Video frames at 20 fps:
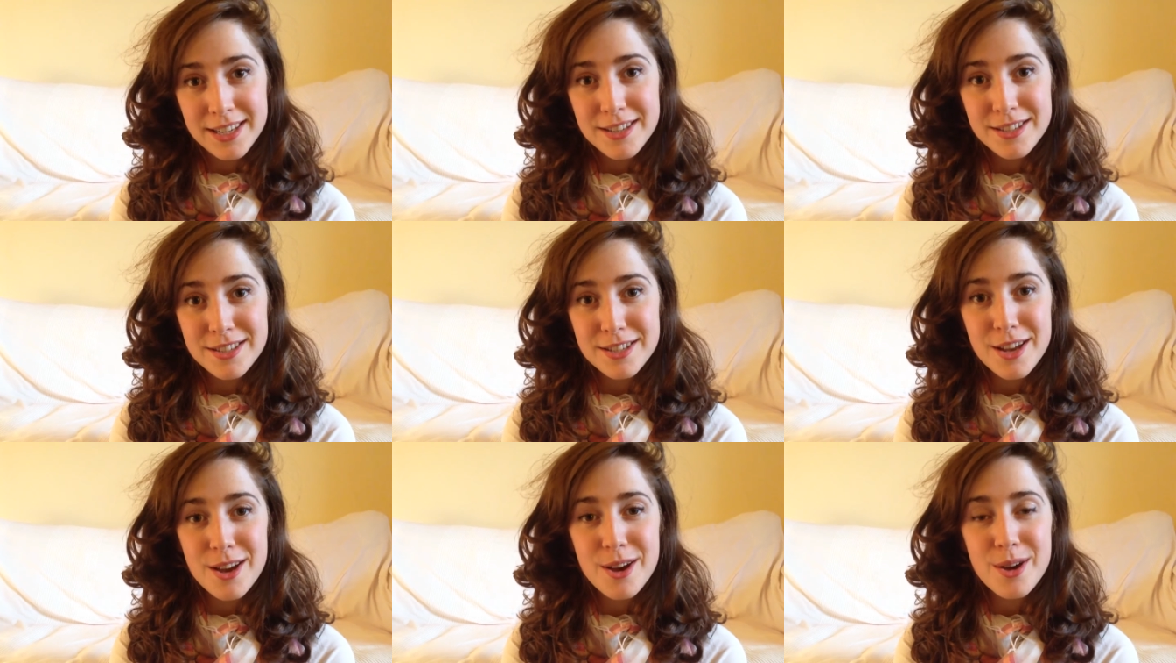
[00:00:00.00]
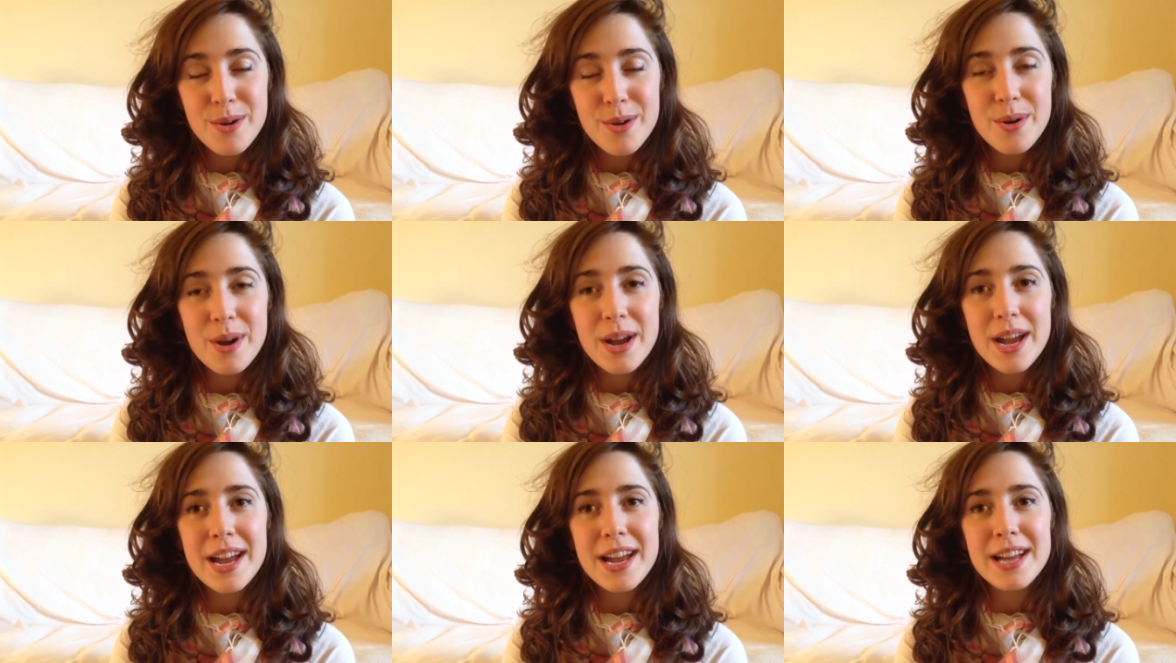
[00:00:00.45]

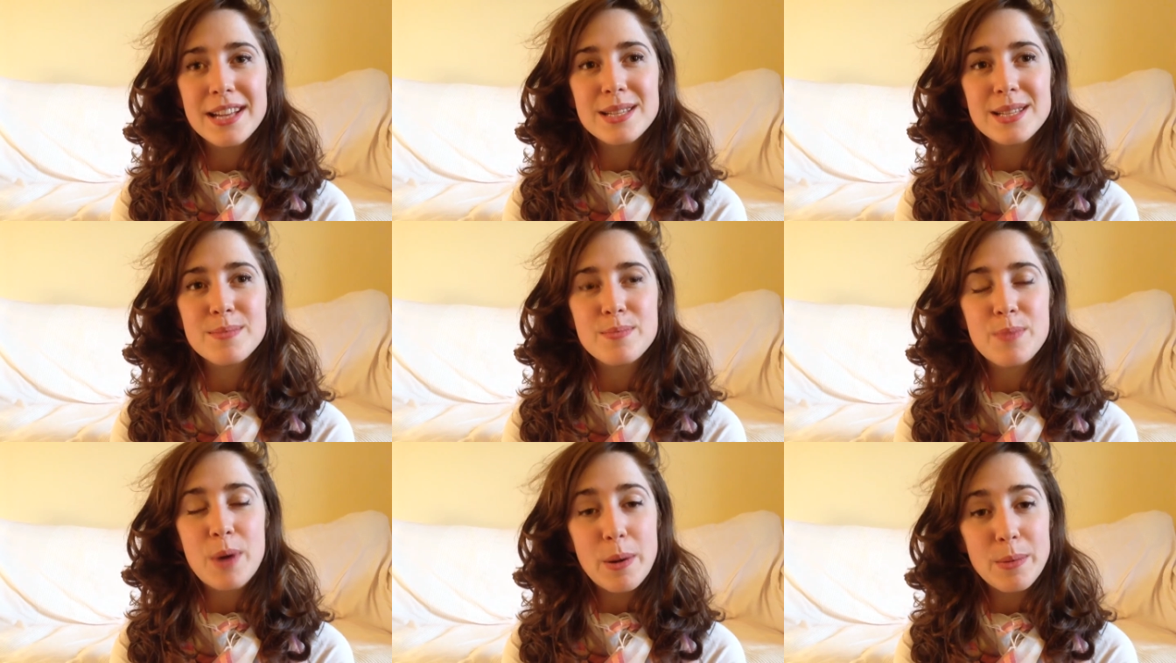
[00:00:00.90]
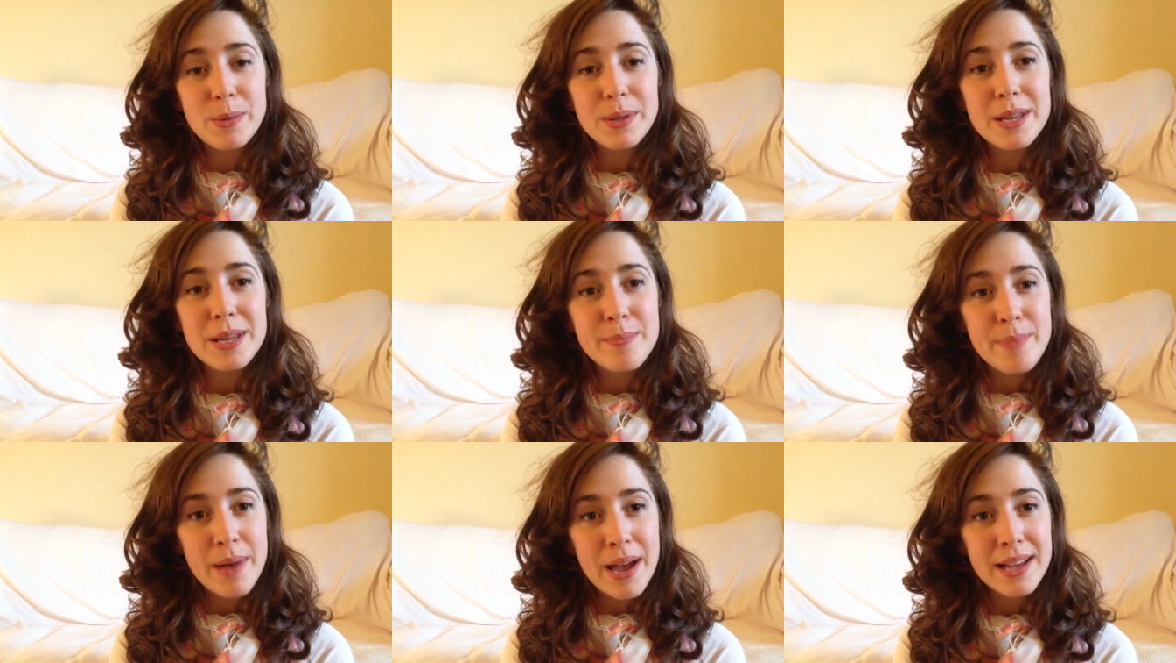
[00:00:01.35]
So it's
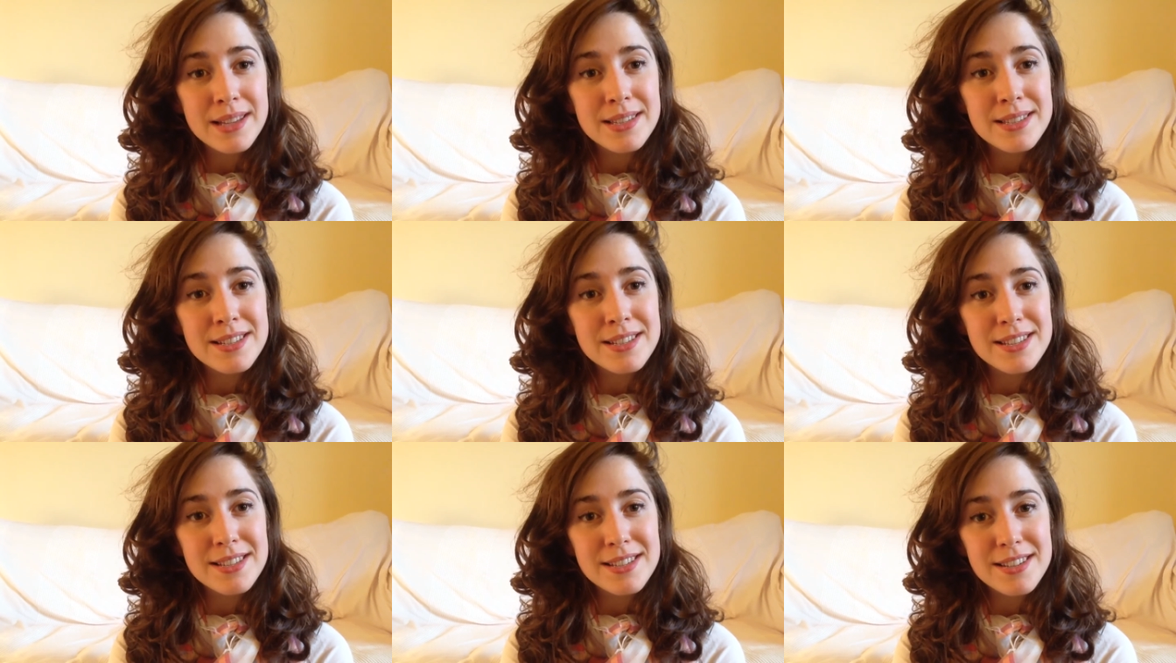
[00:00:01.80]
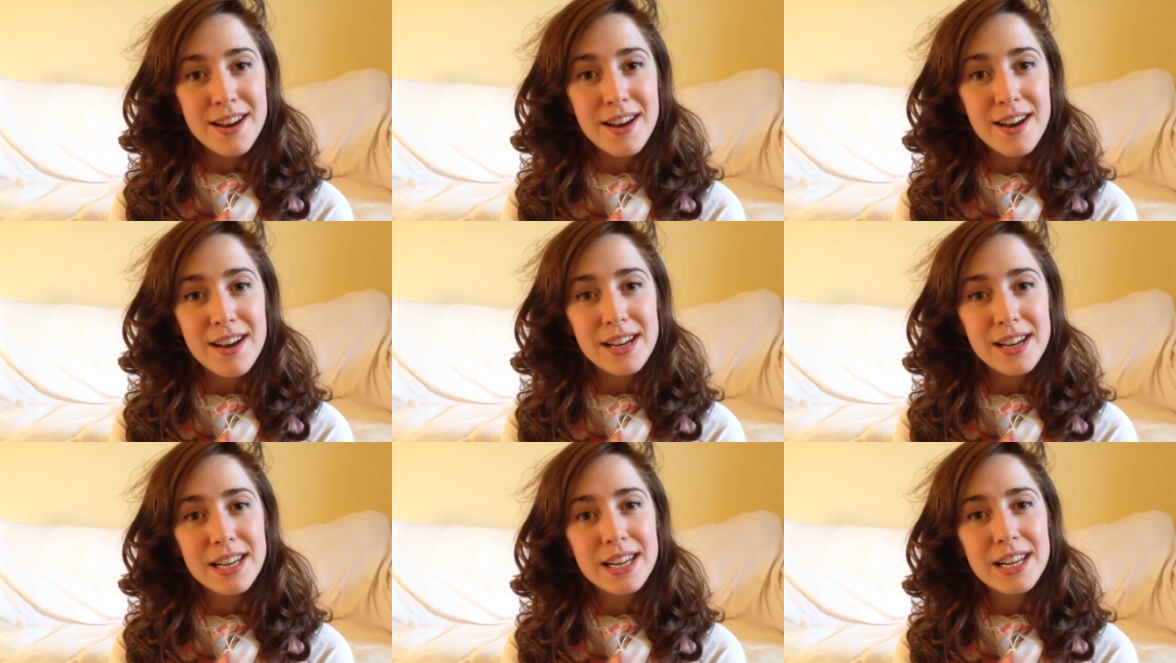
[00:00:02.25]
probably best to
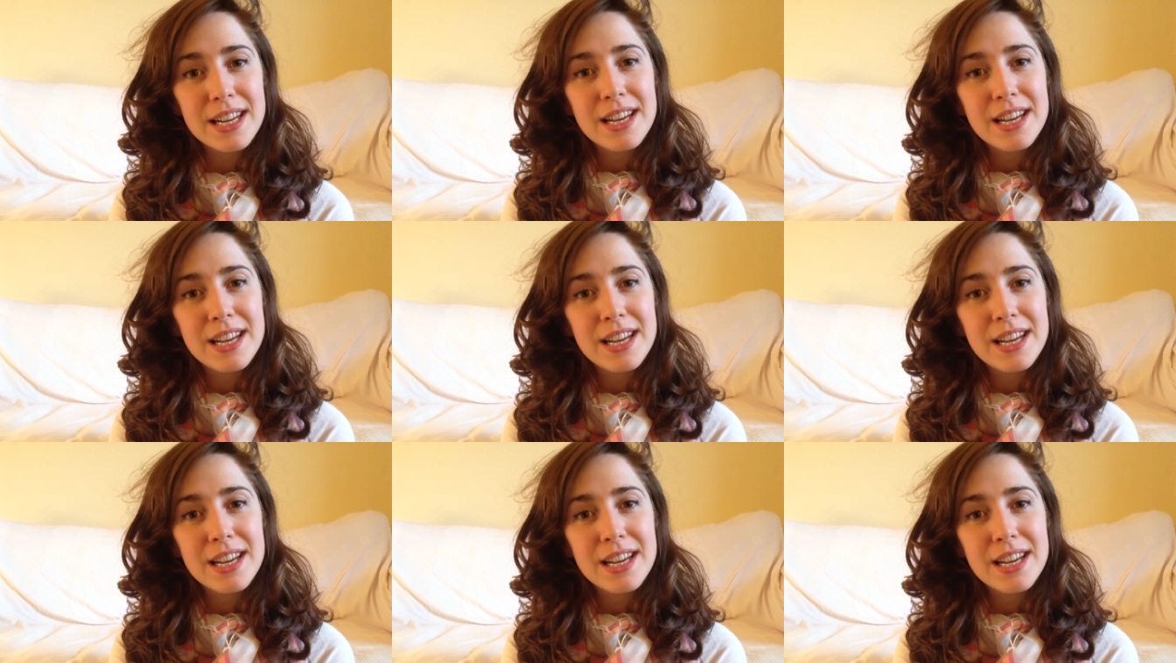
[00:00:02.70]
start